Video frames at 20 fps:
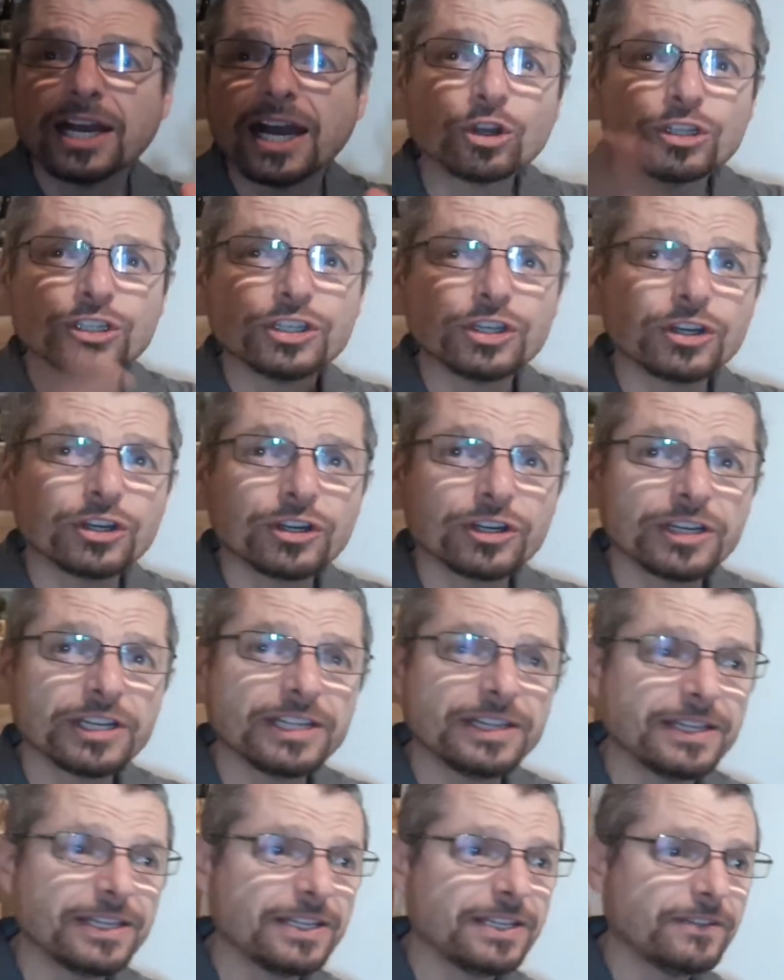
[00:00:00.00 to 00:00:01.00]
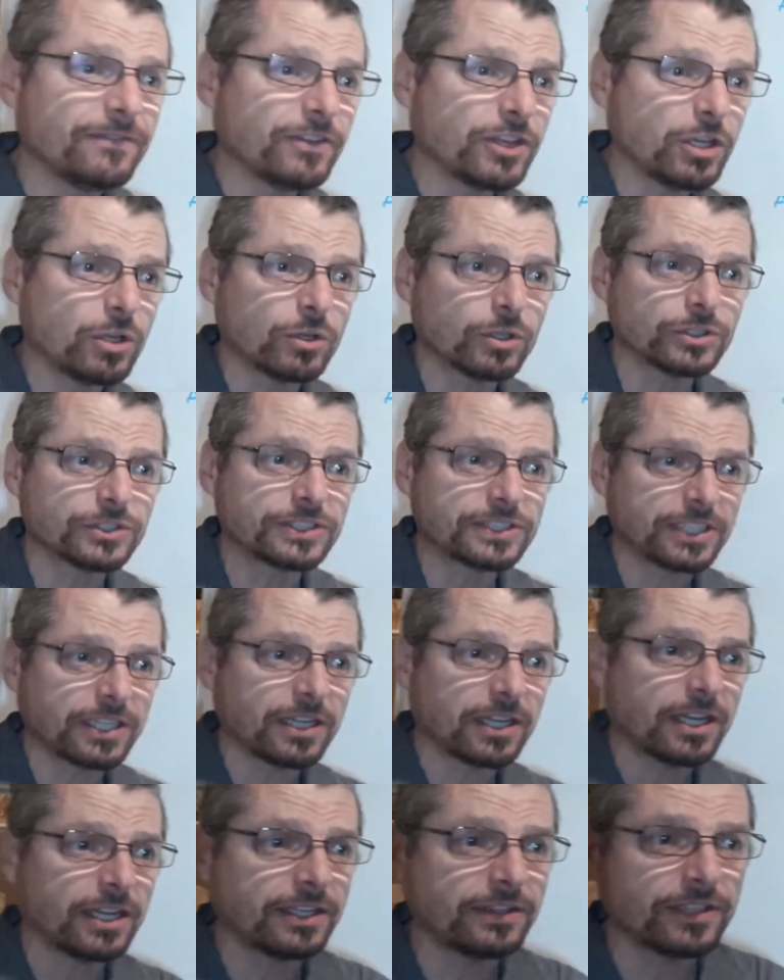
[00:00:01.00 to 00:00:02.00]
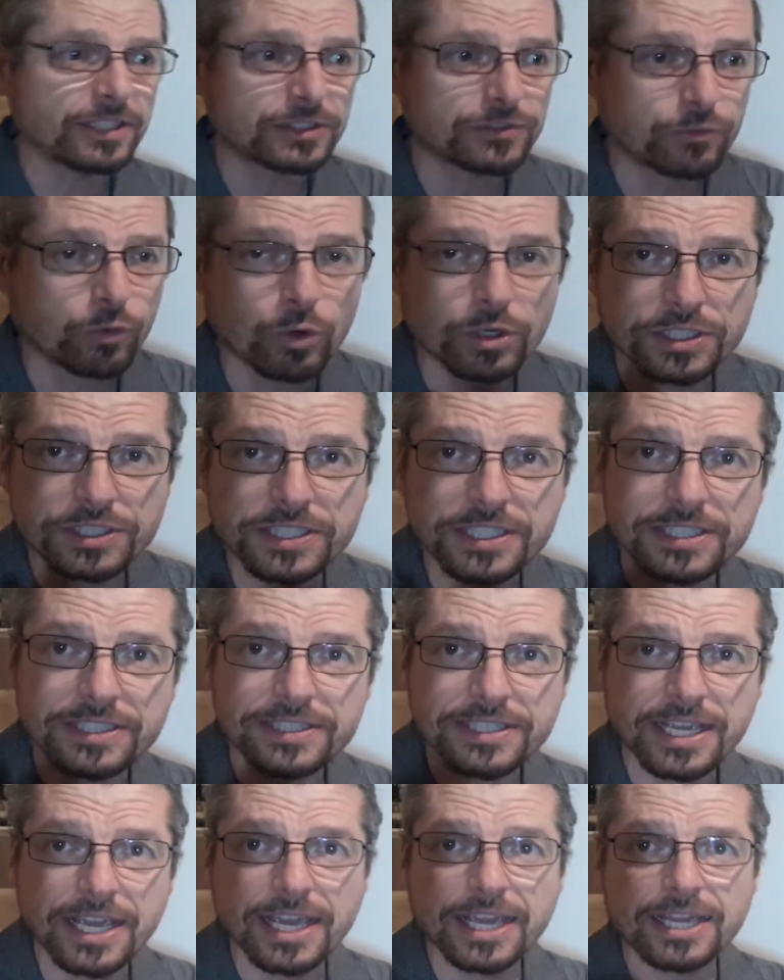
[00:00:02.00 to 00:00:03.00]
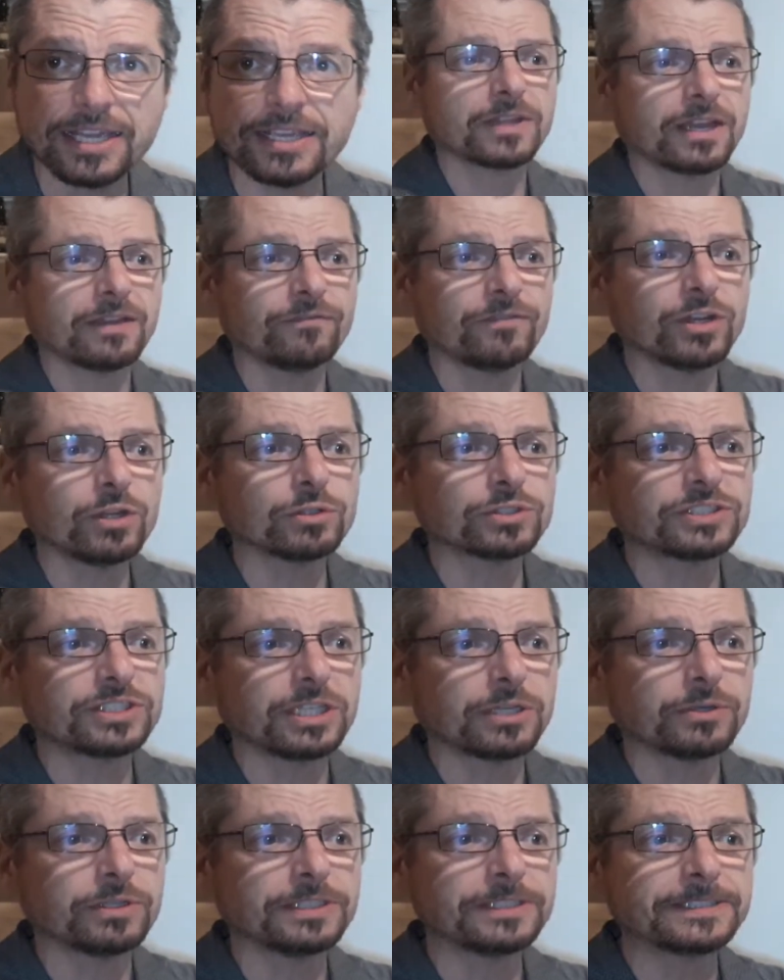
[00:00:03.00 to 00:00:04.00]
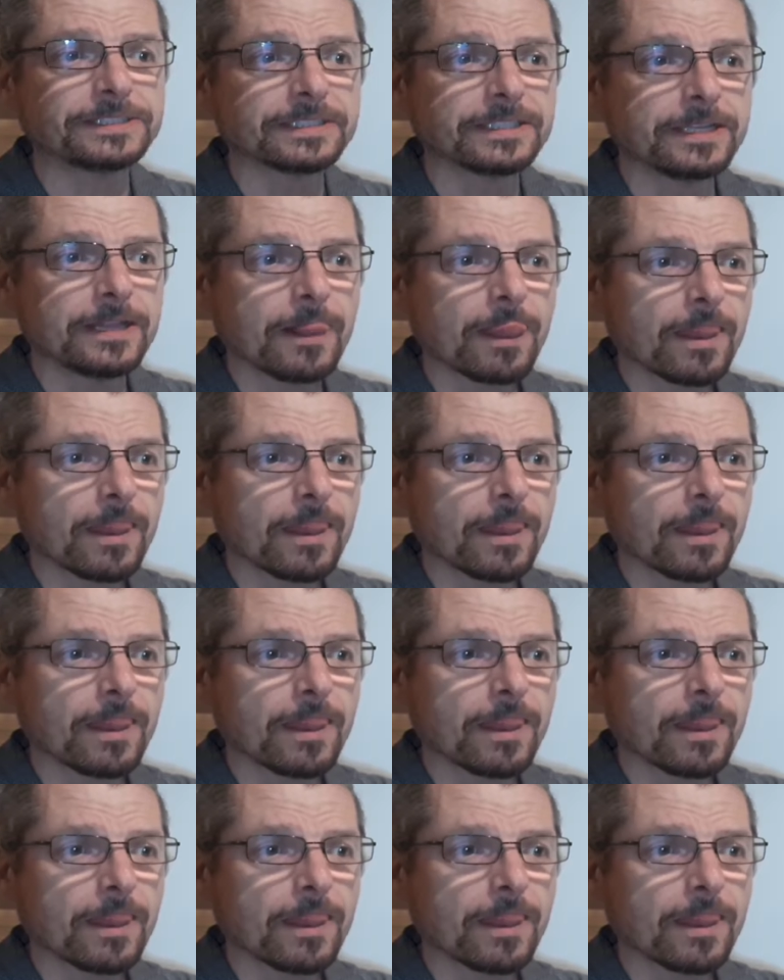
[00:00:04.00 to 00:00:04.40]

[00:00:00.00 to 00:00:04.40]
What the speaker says: earlier in the videos, in this 14-day video series,